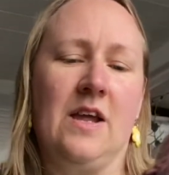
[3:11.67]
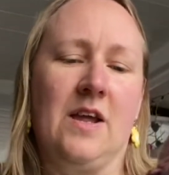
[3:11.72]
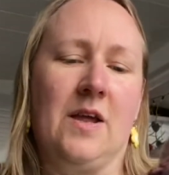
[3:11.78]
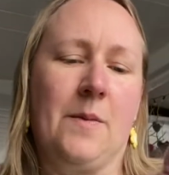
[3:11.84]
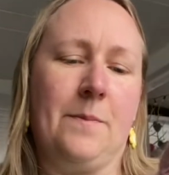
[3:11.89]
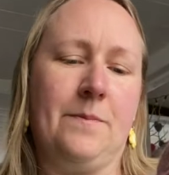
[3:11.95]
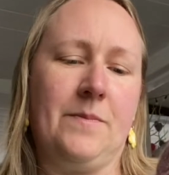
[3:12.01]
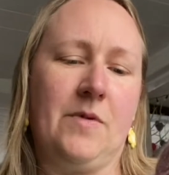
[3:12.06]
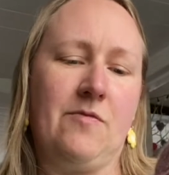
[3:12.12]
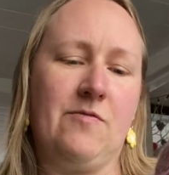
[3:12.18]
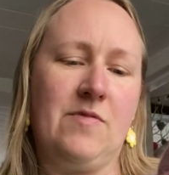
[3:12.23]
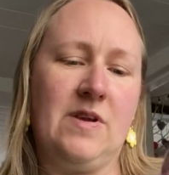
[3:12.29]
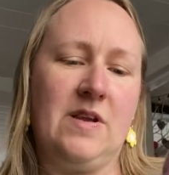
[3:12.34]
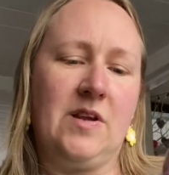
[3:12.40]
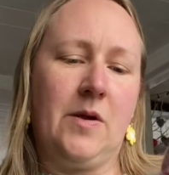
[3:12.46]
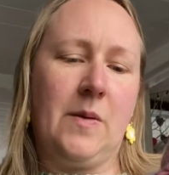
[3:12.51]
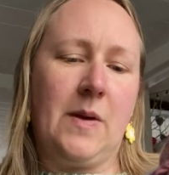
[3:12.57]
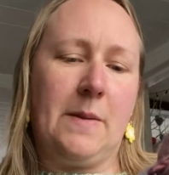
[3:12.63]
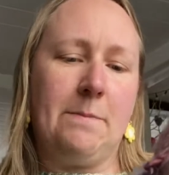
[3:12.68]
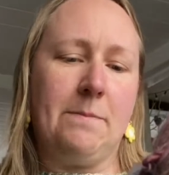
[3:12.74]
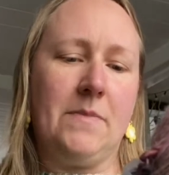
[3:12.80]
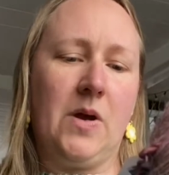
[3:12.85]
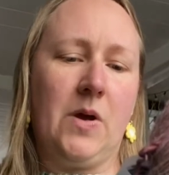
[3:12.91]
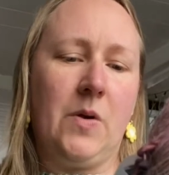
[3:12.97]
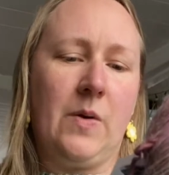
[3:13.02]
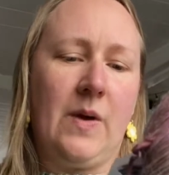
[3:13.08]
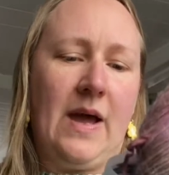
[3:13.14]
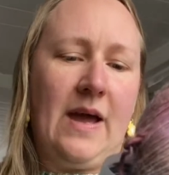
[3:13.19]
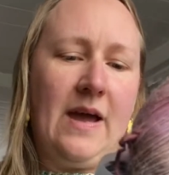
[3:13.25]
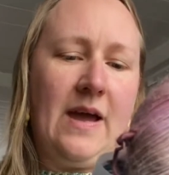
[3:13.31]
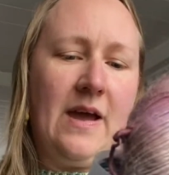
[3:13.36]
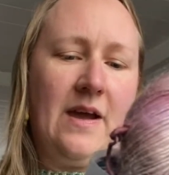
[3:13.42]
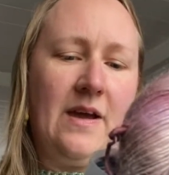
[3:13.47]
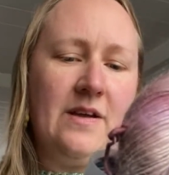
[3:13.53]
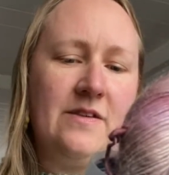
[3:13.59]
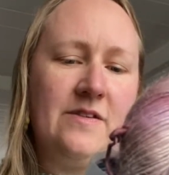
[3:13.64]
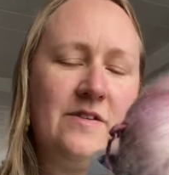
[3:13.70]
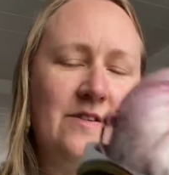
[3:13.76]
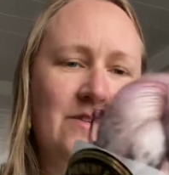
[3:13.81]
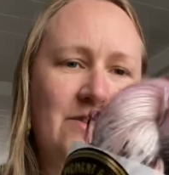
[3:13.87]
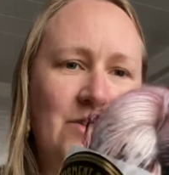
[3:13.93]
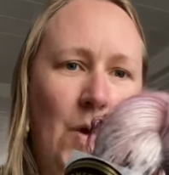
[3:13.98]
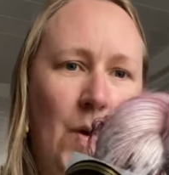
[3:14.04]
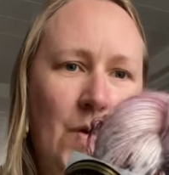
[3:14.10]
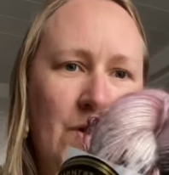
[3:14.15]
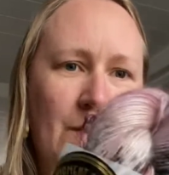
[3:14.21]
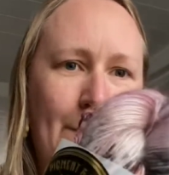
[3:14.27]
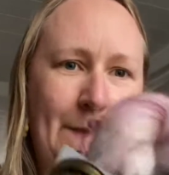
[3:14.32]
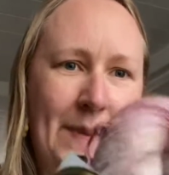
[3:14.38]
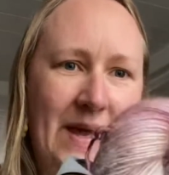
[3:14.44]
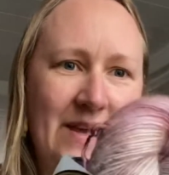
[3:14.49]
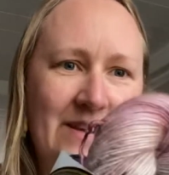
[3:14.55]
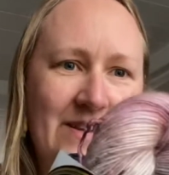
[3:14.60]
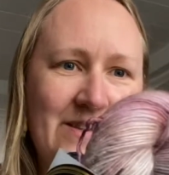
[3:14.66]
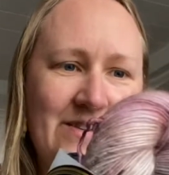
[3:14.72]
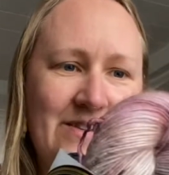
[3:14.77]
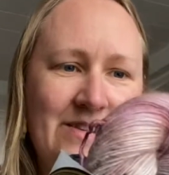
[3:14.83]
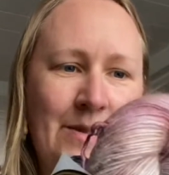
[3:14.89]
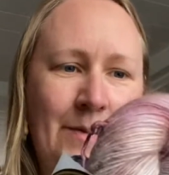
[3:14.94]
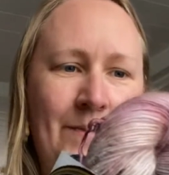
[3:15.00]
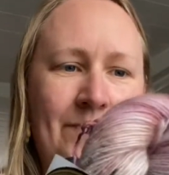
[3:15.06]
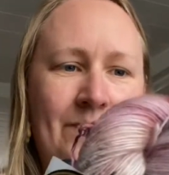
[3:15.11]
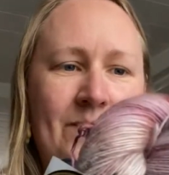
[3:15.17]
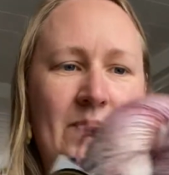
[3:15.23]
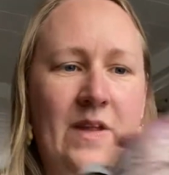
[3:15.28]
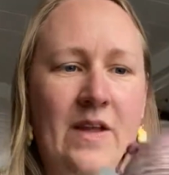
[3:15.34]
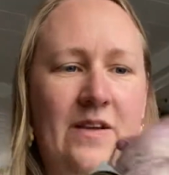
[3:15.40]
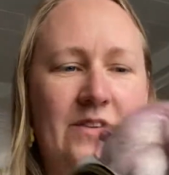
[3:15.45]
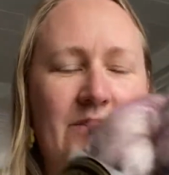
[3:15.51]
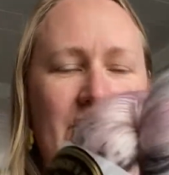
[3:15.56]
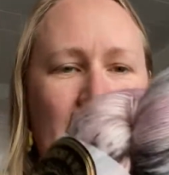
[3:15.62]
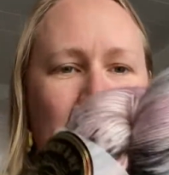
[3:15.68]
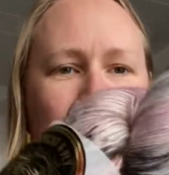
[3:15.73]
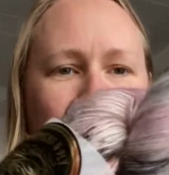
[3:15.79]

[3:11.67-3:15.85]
merino and mohair sock base. So